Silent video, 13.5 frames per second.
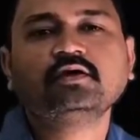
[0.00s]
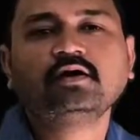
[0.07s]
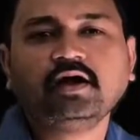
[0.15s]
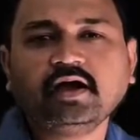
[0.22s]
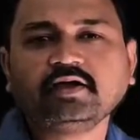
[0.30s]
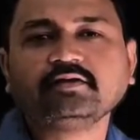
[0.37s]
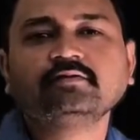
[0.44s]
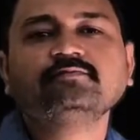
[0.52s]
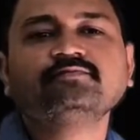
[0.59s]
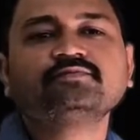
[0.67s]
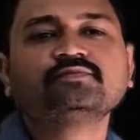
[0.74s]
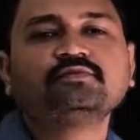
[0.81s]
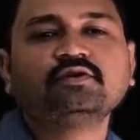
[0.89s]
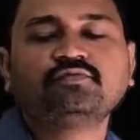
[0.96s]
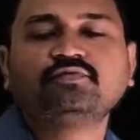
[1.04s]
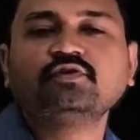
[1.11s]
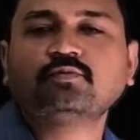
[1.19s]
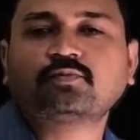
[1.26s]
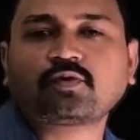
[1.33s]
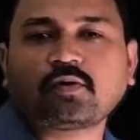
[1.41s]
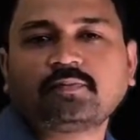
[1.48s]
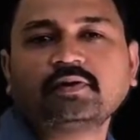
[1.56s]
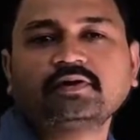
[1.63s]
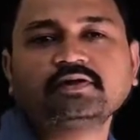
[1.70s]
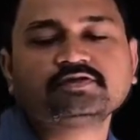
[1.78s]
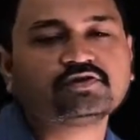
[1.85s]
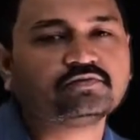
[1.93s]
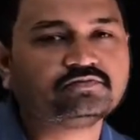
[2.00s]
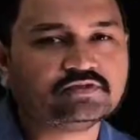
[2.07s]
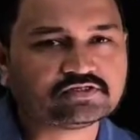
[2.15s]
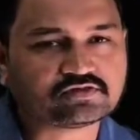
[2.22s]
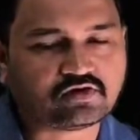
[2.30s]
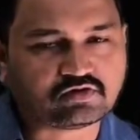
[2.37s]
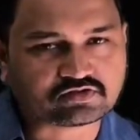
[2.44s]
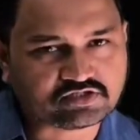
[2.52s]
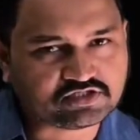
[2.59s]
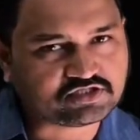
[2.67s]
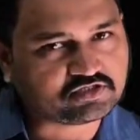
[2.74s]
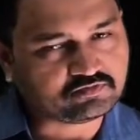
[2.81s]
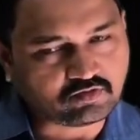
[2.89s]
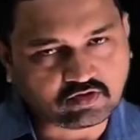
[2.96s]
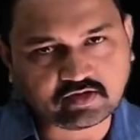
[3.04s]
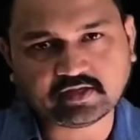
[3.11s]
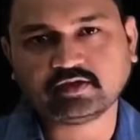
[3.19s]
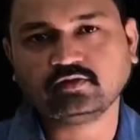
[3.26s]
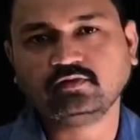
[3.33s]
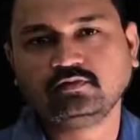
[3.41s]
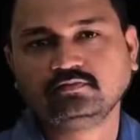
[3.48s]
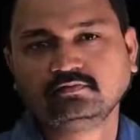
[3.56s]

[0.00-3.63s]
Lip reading: and the few properties of this oxygen molecule.